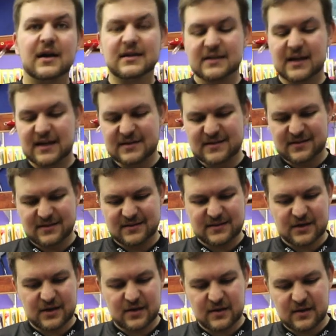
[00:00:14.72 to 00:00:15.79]
How's it, guys?
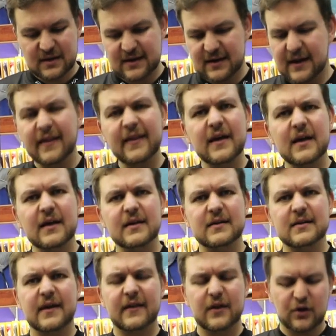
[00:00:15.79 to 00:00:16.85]
So in another
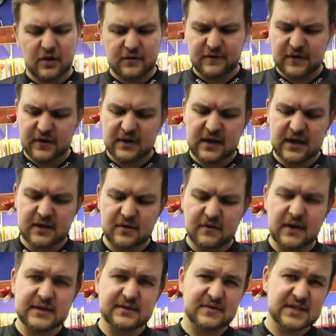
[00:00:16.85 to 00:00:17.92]
knot video here, you
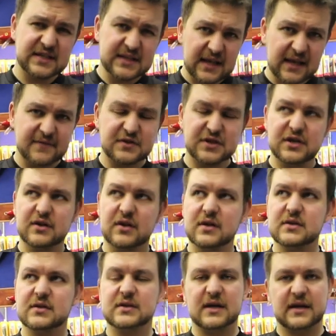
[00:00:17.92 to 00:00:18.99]
guys have seen the FG
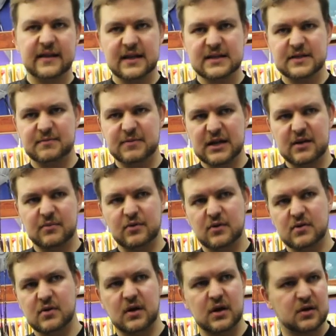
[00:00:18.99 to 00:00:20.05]
knot. Now that's
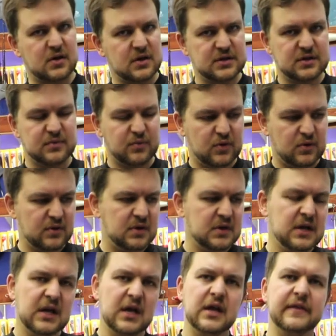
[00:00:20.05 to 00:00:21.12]
applicable across the board.
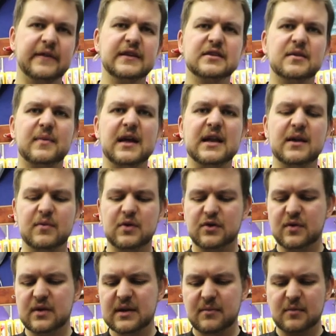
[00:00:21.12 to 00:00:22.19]
These are mainly, we're
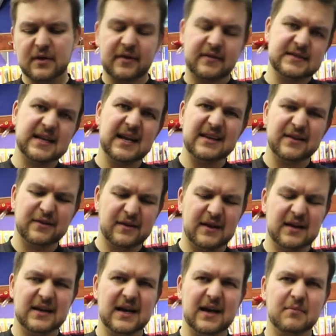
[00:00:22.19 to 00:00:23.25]
doing them with slightly
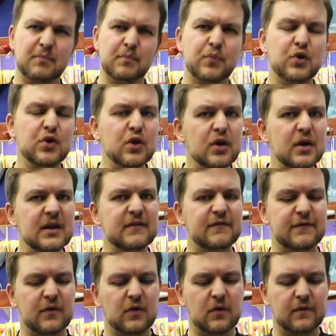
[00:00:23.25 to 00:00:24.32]
thicker line purely
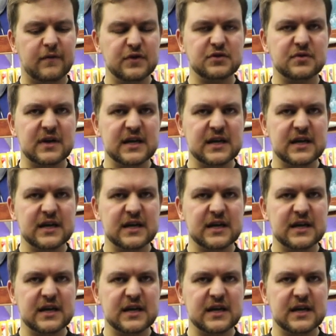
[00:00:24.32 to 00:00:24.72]
for visual